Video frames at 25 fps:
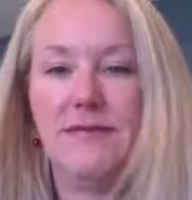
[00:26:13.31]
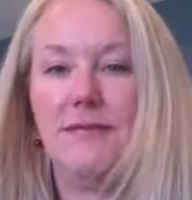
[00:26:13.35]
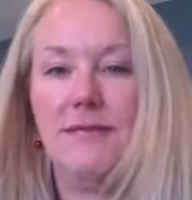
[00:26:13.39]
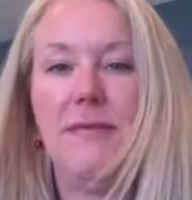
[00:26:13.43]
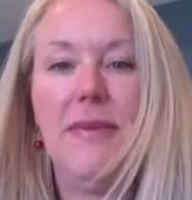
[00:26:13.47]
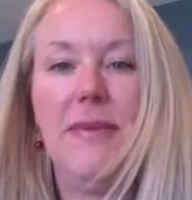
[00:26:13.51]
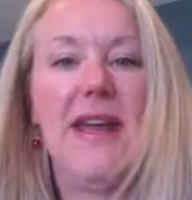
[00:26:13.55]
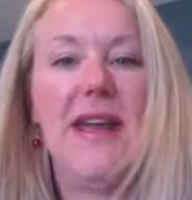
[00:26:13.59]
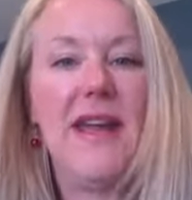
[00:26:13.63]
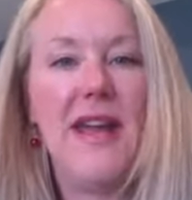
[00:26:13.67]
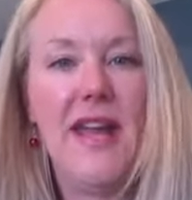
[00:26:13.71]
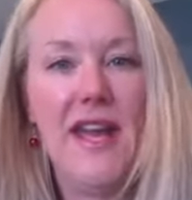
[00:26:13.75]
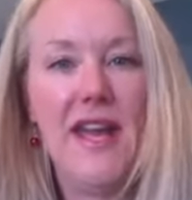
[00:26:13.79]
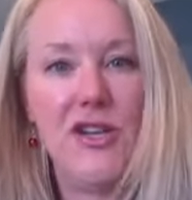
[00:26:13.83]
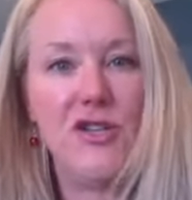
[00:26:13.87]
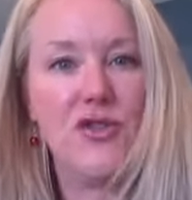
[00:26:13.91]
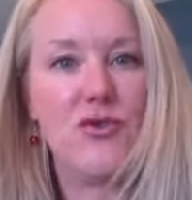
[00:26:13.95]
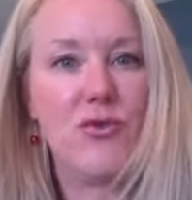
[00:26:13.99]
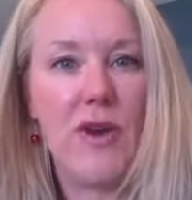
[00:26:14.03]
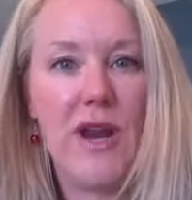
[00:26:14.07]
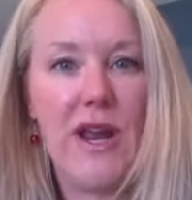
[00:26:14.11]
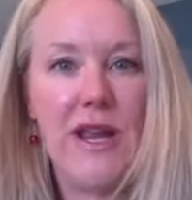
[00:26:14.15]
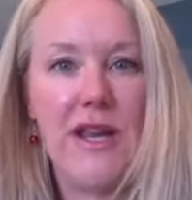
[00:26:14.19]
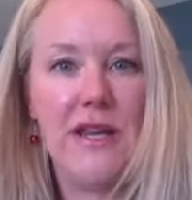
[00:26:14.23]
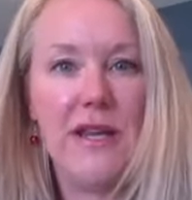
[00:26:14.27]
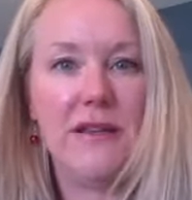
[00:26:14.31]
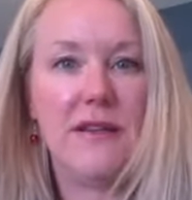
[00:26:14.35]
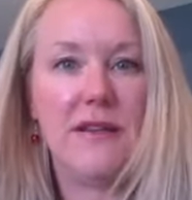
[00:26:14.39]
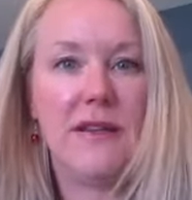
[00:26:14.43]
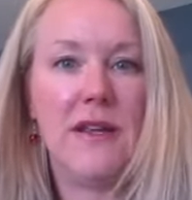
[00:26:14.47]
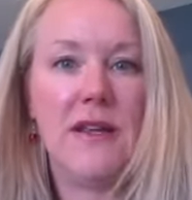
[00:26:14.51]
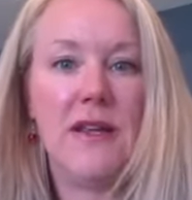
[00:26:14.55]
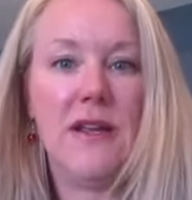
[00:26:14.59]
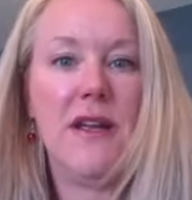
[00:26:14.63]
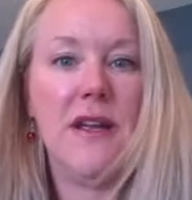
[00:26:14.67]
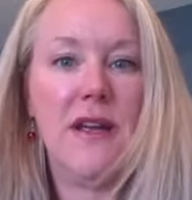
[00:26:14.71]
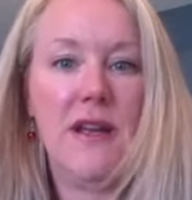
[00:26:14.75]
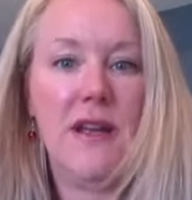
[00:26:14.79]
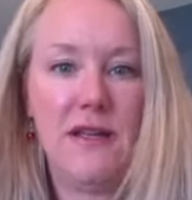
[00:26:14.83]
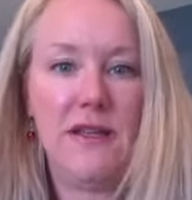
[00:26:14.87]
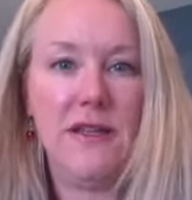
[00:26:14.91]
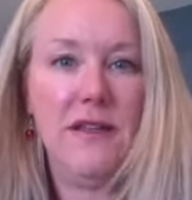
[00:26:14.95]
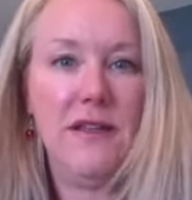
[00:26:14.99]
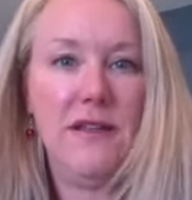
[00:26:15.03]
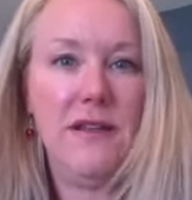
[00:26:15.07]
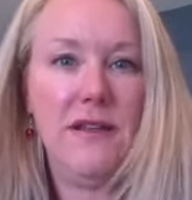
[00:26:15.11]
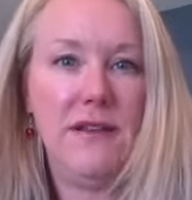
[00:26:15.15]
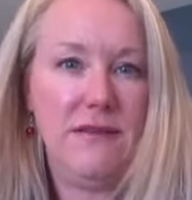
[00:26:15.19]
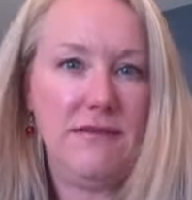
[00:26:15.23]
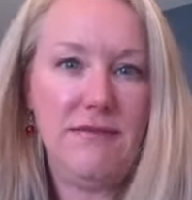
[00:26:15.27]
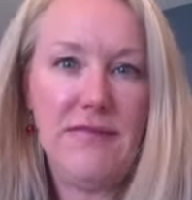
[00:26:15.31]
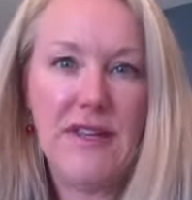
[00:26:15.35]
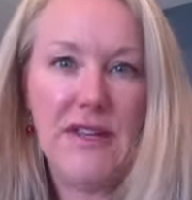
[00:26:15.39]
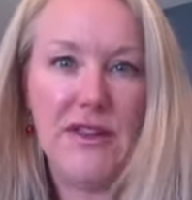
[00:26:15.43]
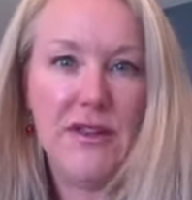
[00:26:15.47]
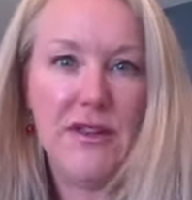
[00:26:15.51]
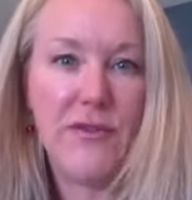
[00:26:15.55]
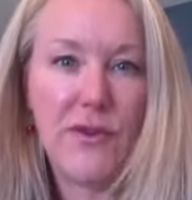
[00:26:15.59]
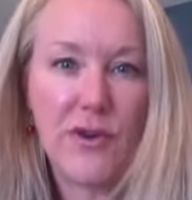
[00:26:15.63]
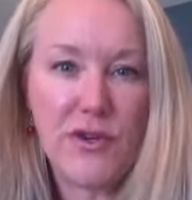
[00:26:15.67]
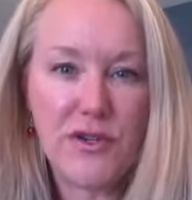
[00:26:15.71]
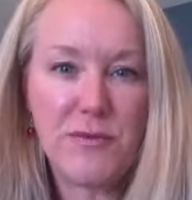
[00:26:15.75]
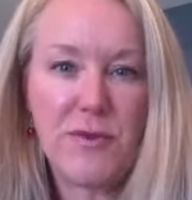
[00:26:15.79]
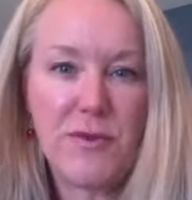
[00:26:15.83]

pay a hedge rate in the first